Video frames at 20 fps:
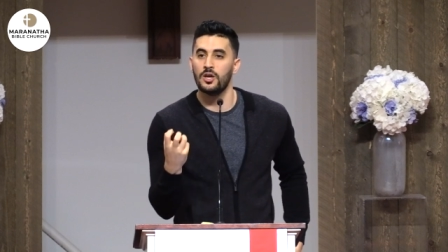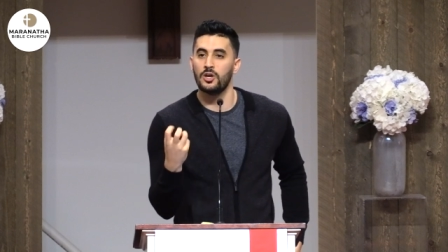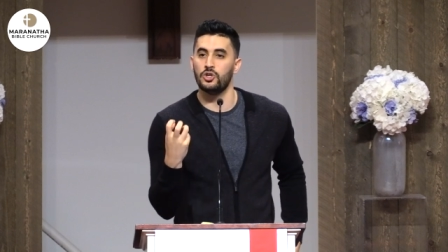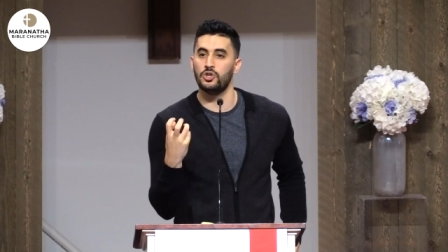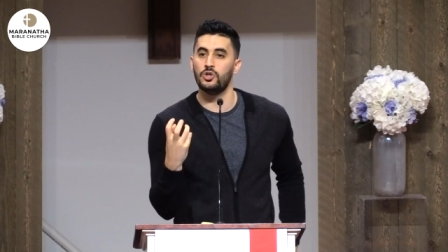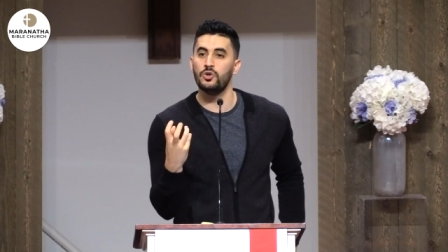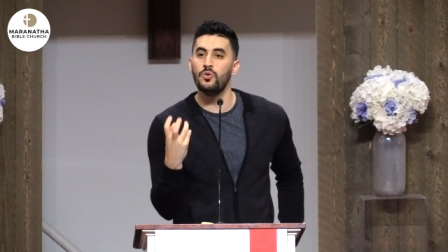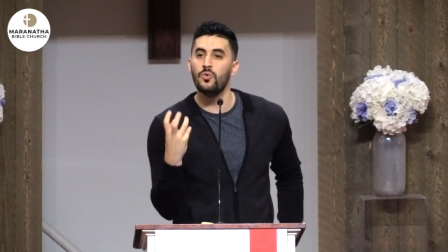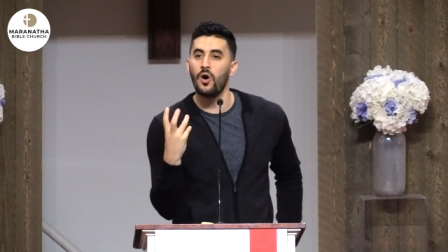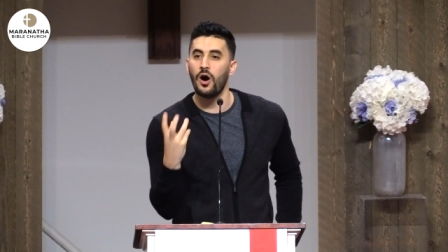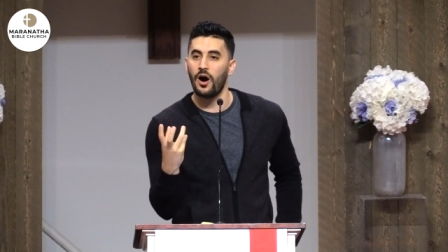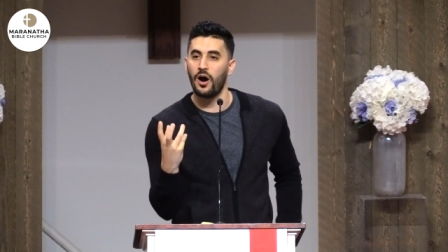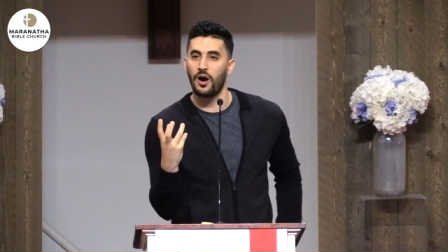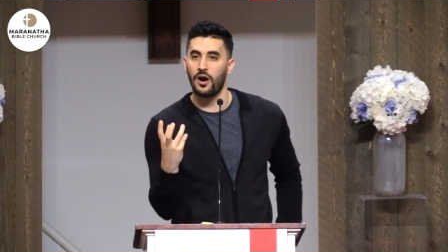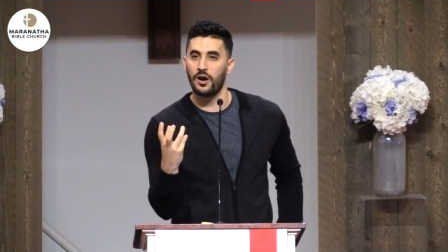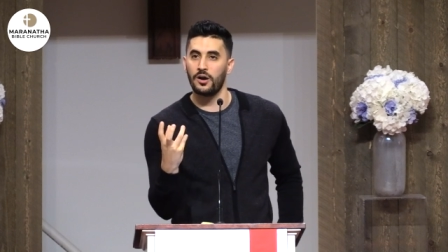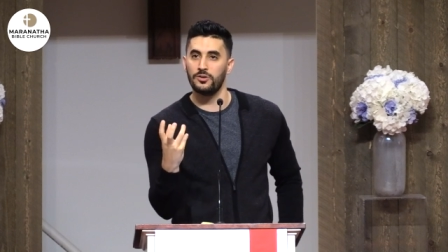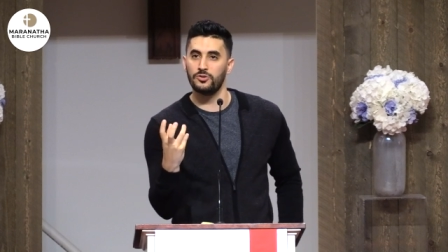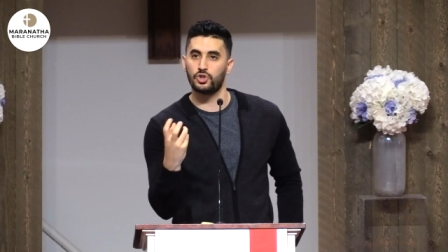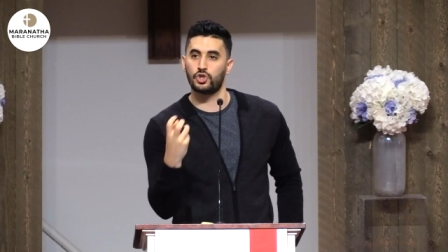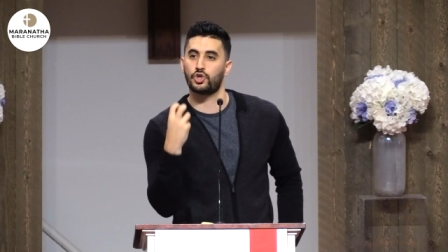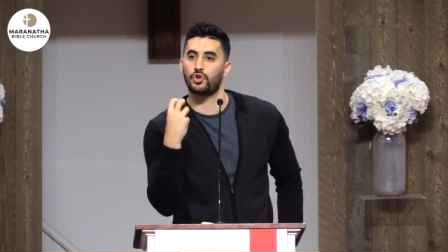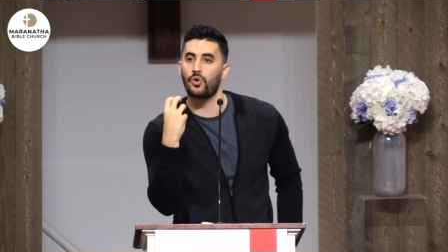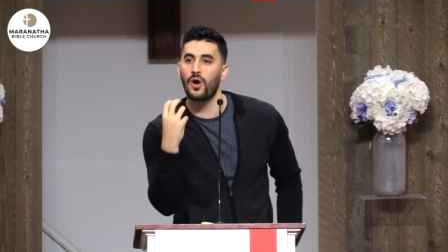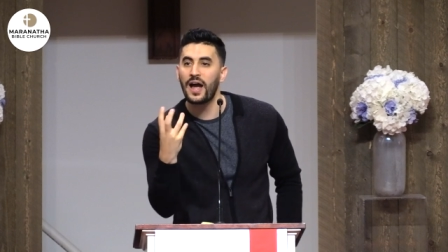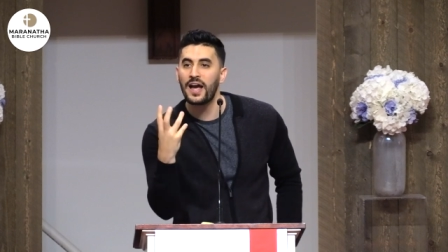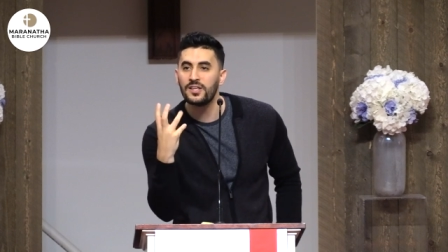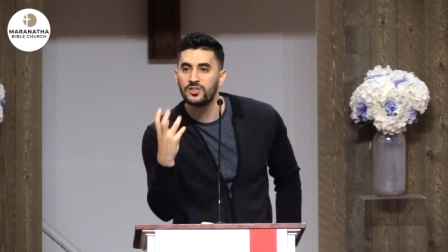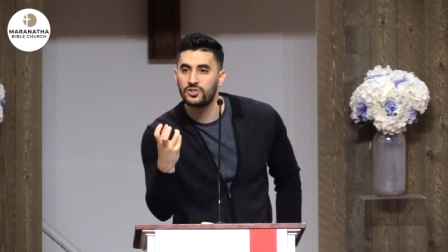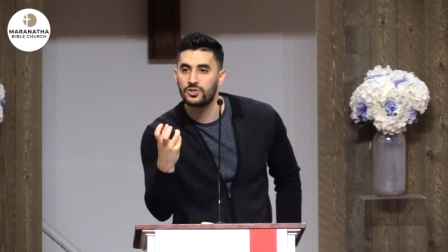you are
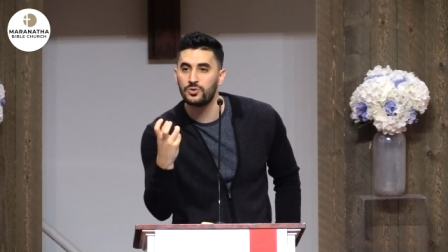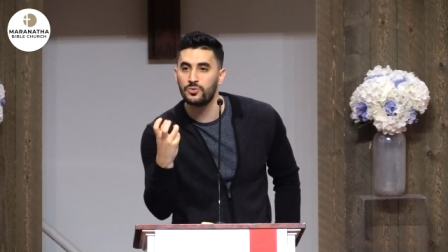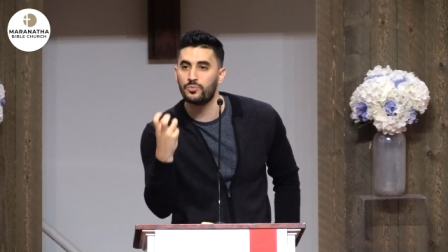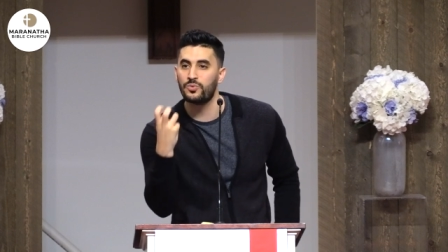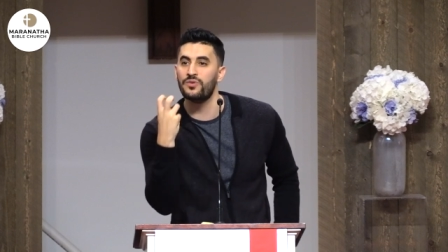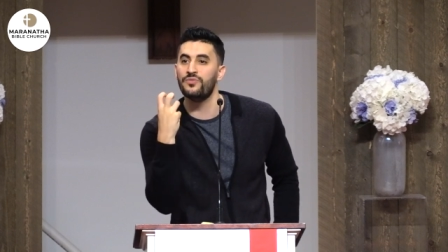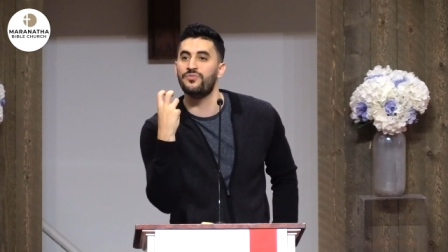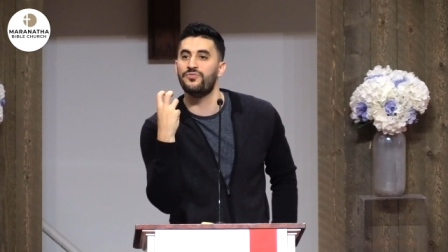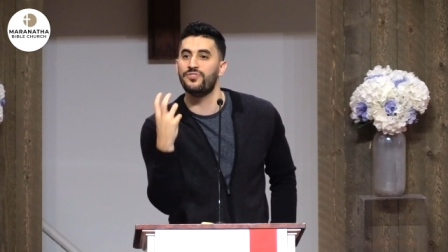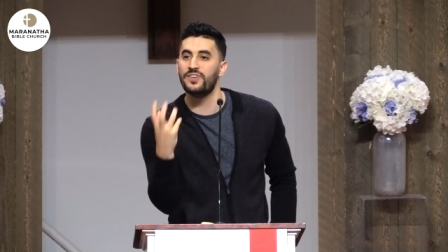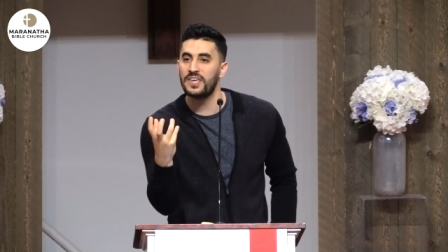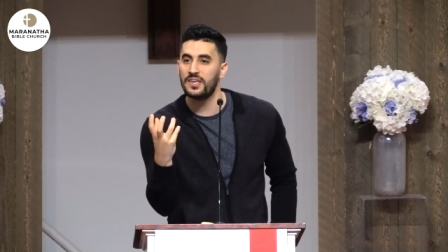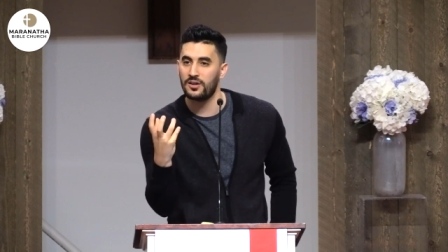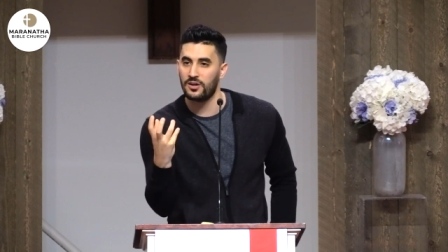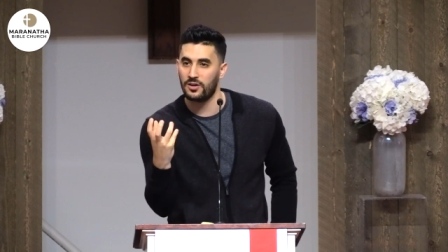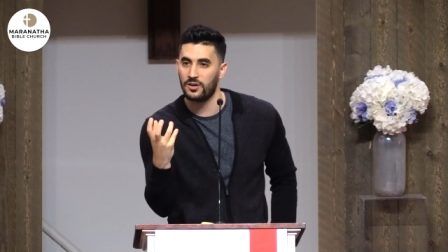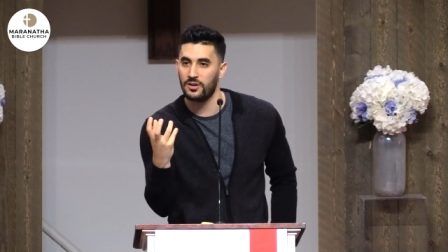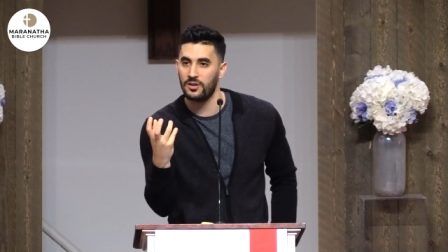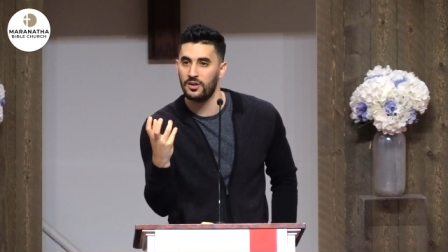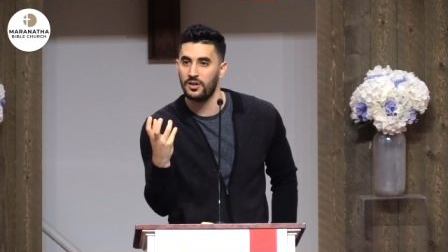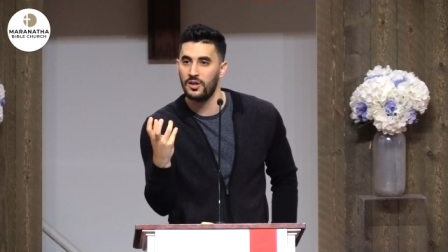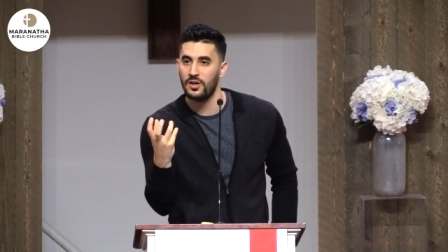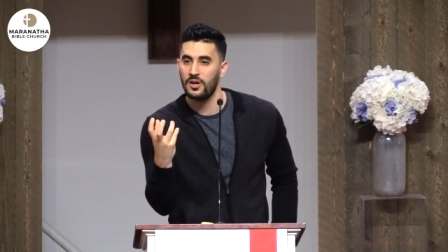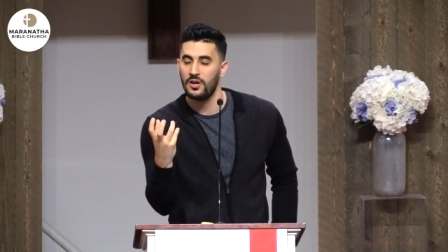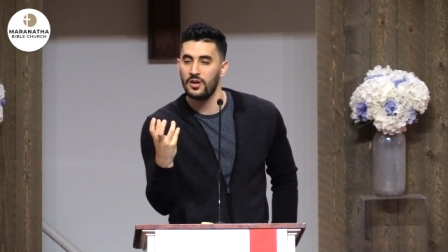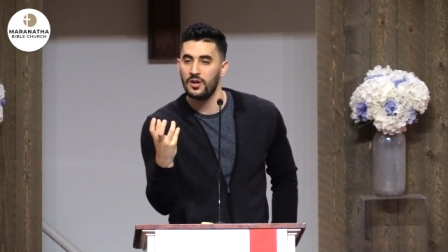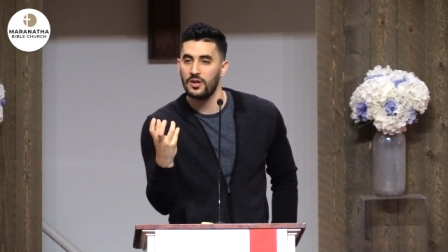trying to reveal